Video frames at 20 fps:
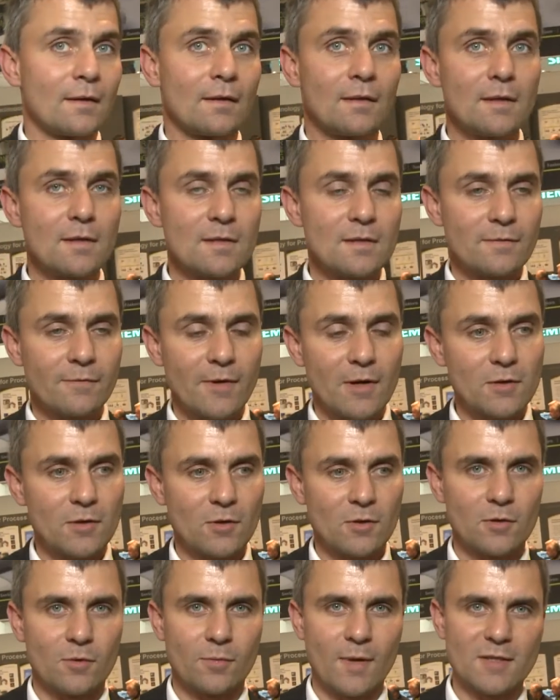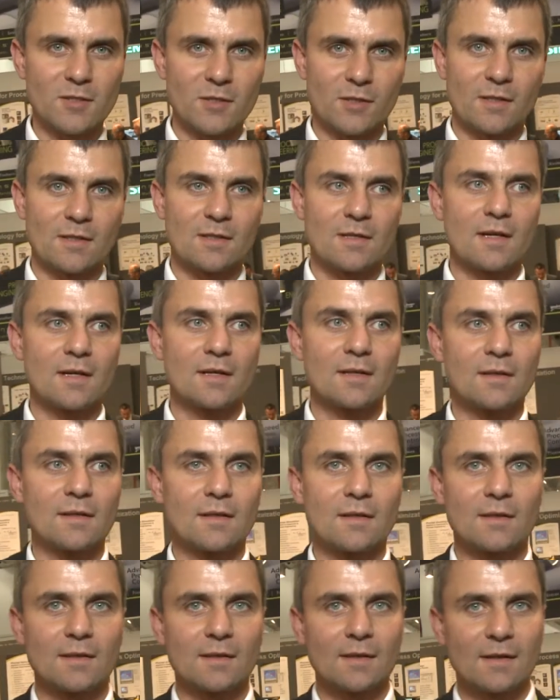This is a very good question, and
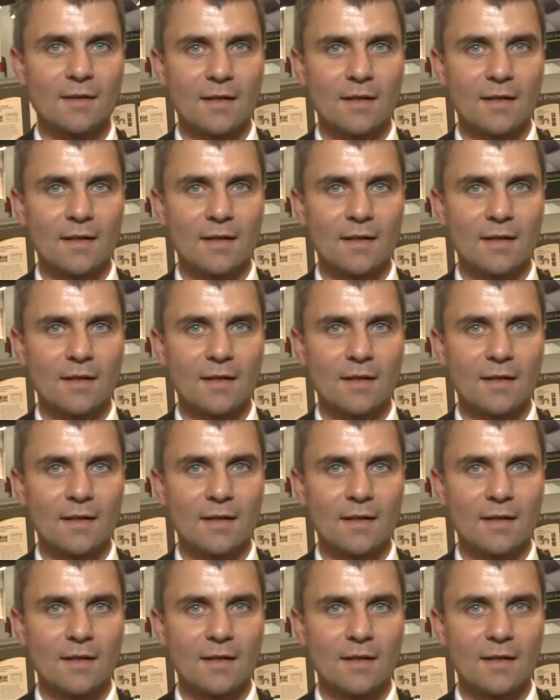I